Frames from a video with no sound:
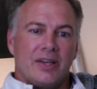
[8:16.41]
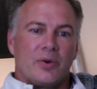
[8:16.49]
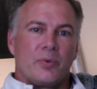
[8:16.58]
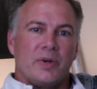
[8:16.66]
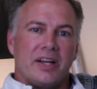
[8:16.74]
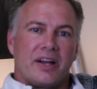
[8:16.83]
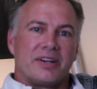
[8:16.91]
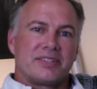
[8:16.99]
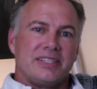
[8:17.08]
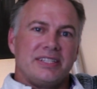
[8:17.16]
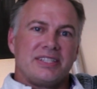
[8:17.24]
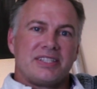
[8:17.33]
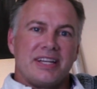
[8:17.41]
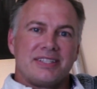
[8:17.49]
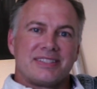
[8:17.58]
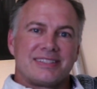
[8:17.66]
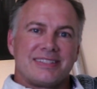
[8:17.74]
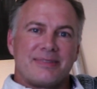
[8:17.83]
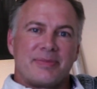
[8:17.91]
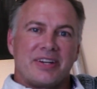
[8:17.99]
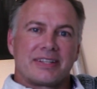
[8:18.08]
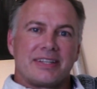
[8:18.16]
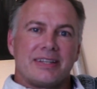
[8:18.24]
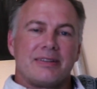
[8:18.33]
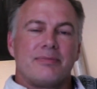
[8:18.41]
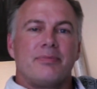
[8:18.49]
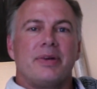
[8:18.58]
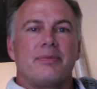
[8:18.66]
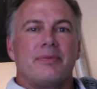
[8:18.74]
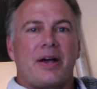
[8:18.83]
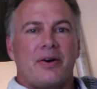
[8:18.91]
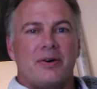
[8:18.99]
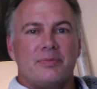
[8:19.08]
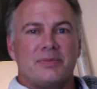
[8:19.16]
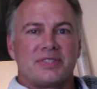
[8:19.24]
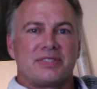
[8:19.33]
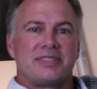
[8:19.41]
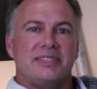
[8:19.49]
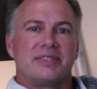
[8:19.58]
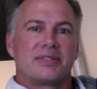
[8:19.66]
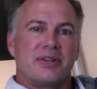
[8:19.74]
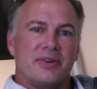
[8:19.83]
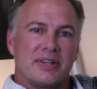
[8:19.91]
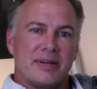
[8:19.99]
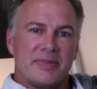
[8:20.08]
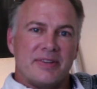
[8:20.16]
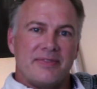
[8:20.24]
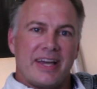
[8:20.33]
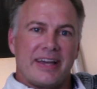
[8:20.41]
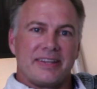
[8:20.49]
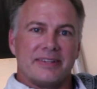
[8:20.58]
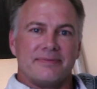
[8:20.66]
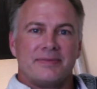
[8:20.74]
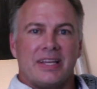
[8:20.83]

We are seeing changes in the market, but homes are still going up in value.